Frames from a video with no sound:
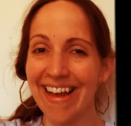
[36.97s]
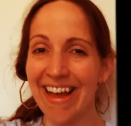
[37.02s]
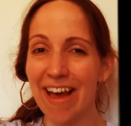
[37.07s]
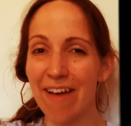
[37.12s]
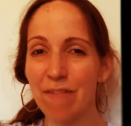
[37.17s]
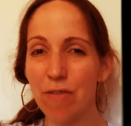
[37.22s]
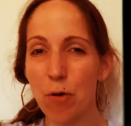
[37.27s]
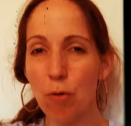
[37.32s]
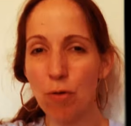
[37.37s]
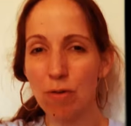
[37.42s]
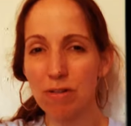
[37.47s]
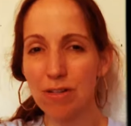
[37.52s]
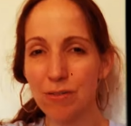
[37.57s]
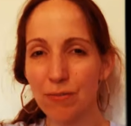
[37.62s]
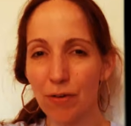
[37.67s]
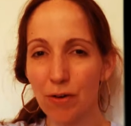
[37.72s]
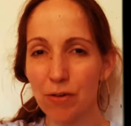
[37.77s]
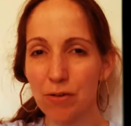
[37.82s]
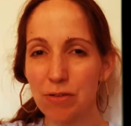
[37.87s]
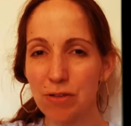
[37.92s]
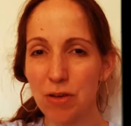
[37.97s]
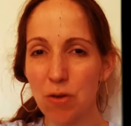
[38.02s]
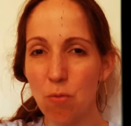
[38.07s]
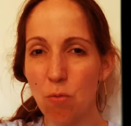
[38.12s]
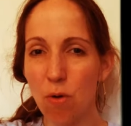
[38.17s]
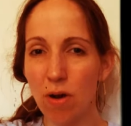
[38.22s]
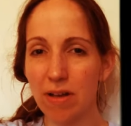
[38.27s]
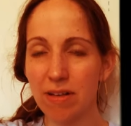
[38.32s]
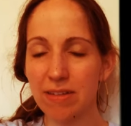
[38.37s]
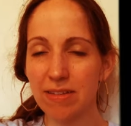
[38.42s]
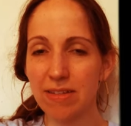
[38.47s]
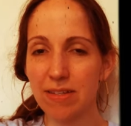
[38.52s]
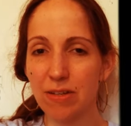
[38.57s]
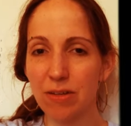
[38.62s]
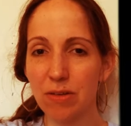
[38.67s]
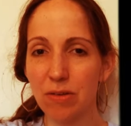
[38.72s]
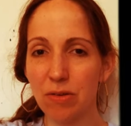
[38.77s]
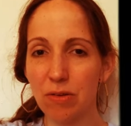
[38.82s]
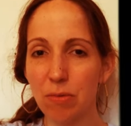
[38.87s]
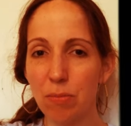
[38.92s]
Of course, first you want
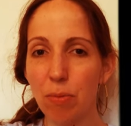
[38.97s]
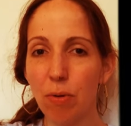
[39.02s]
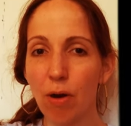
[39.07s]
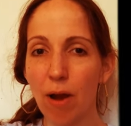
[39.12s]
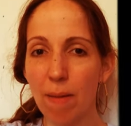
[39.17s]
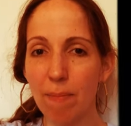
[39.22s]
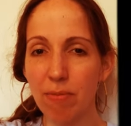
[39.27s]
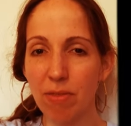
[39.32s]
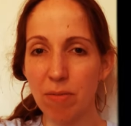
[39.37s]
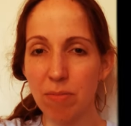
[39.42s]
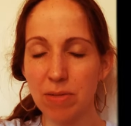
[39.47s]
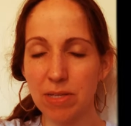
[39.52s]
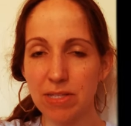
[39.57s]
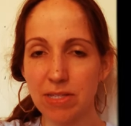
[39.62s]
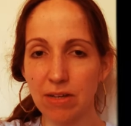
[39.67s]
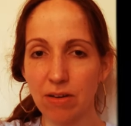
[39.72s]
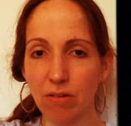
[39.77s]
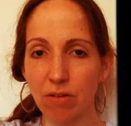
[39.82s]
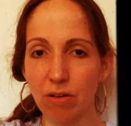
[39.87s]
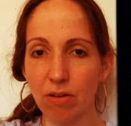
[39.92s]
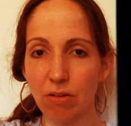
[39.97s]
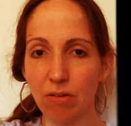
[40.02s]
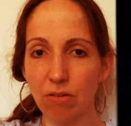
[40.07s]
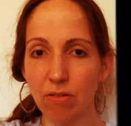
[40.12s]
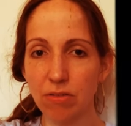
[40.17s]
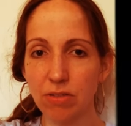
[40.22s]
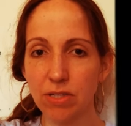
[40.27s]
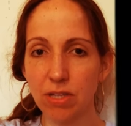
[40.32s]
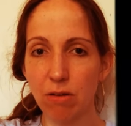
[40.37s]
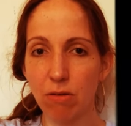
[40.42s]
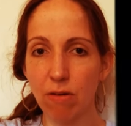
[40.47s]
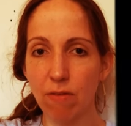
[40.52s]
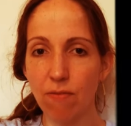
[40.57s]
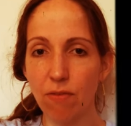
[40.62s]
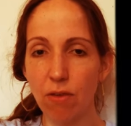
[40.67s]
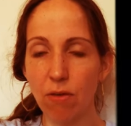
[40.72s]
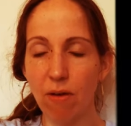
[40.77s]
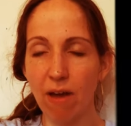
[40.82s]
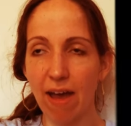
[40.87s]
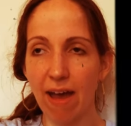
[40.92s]
to prep the material. So if
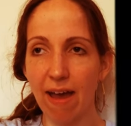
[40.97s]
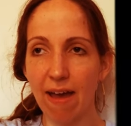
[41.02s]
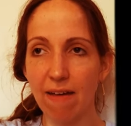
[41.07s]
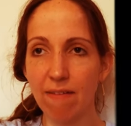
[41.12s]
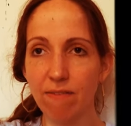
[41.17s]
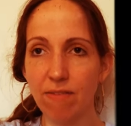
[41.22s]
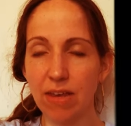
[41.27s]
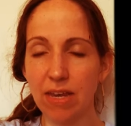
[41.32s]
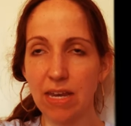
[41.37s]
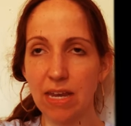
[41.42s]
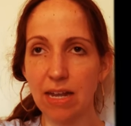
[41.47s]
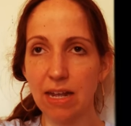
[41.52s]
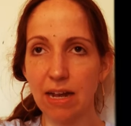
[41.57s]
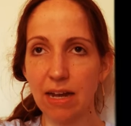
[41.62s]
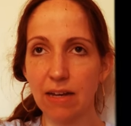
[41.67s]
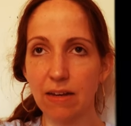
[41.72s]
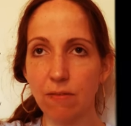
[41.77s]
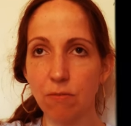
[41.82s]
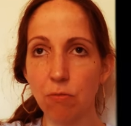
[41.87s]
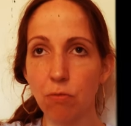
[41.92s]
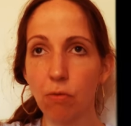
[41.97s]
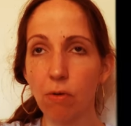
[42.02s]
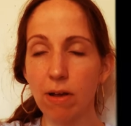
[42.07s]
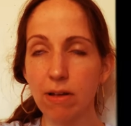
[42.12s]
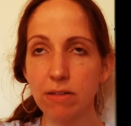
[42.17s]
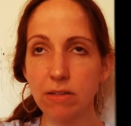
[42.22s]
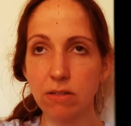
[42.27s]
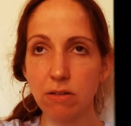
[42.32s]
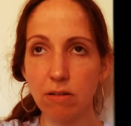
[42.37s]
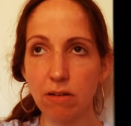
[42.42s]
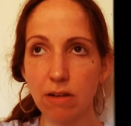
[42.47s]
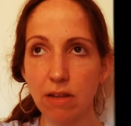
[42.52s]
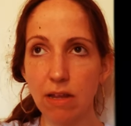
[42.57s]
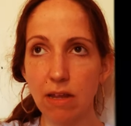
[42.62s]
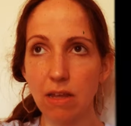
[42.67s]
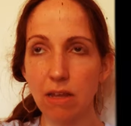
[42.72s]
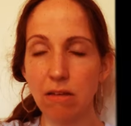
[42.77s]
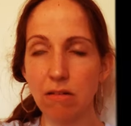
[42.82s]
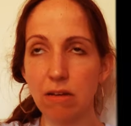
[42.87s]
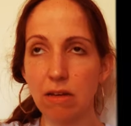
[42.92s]
you have any kind of rust on
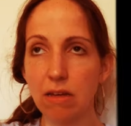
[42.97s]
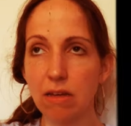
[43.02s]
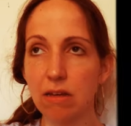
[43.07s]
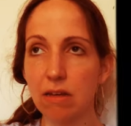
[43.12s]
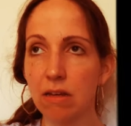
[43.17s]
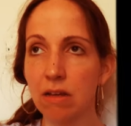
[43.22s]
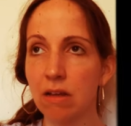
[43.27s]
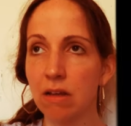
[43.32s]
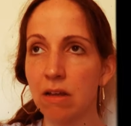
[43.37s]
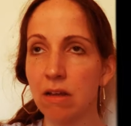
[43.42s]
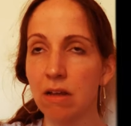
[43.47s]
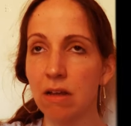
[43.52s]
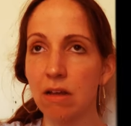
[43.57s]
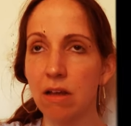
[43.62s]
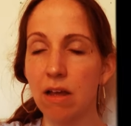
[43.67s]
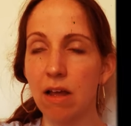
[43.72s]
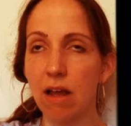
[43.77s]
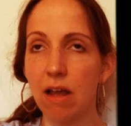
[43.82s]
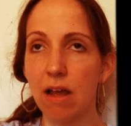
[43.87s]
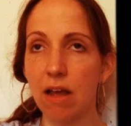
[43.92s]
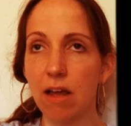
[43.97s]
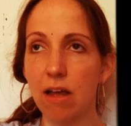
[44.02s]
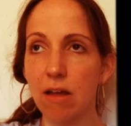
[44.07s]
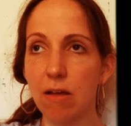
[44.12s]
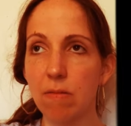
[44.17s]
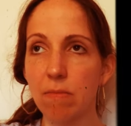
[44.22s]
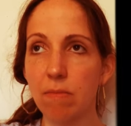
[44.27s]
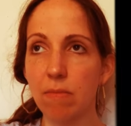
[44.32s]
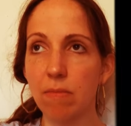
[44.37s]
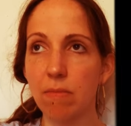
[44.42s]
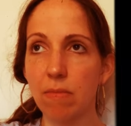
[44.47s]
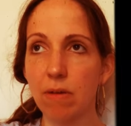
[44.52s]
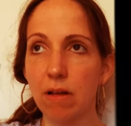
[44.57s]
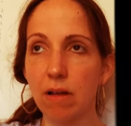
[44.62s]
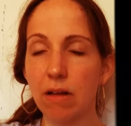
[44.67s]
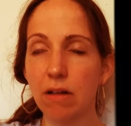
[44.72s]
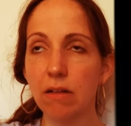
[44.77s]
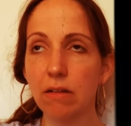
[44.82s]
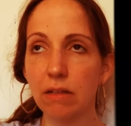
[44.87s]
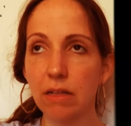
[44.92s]
it, you need
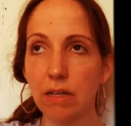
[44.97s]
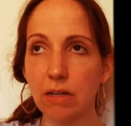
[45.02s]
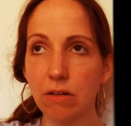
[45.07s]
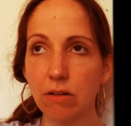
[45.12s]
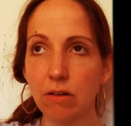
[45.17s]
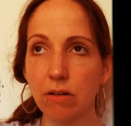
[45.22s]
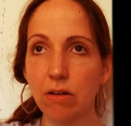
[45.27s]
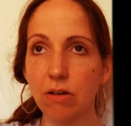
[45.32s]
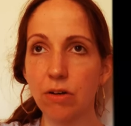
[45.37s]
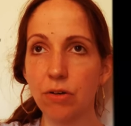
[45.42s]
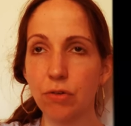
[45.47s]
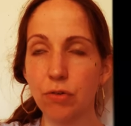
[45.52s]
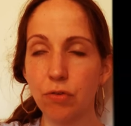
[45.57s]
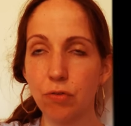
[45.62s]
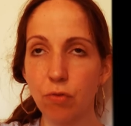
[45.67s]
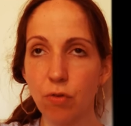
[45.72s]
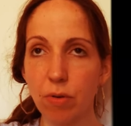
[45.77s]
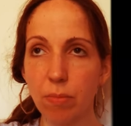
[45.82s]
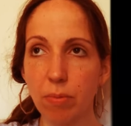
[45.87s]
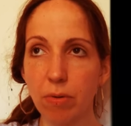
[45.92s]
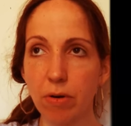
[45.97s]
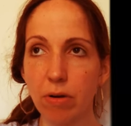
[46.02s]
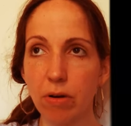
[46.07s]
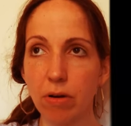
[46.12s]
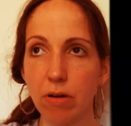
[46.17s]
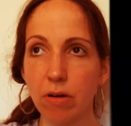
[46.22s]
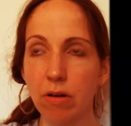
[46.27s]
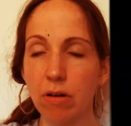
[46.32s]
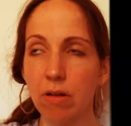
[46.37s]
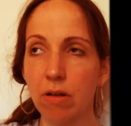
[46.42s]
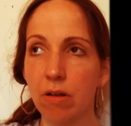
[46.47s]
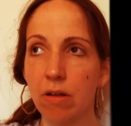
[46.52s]
a cleaner or a stripper